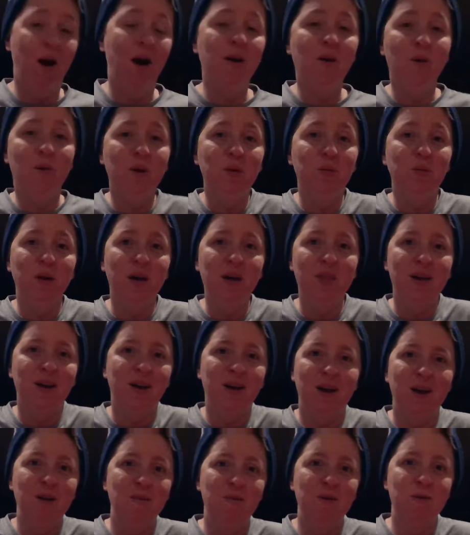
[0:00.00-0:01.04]
I don't want to play that
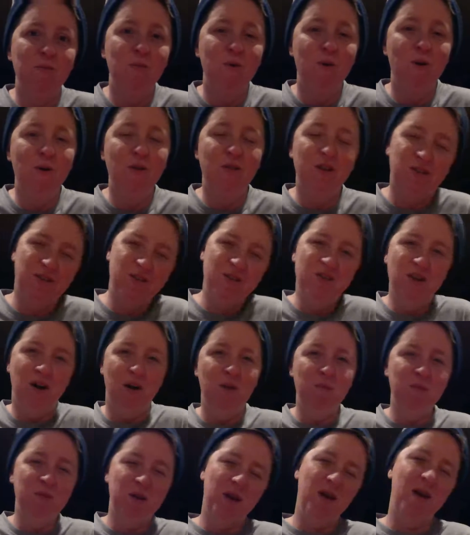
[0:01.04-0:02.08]
game anymore. That's a
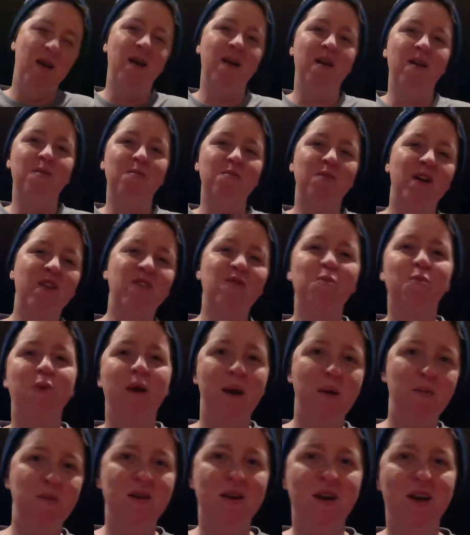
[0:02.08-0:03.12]
dumb game. That's a
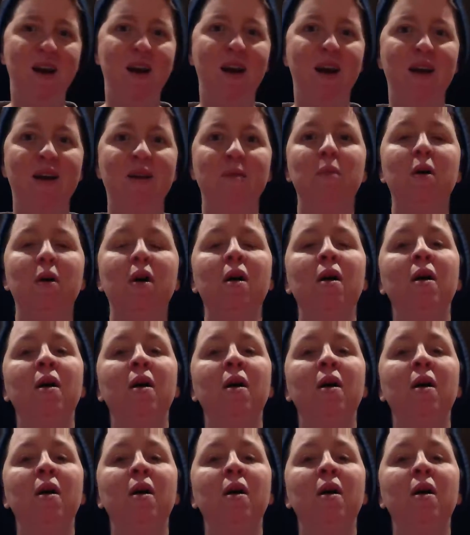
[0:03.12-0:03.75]
baby game.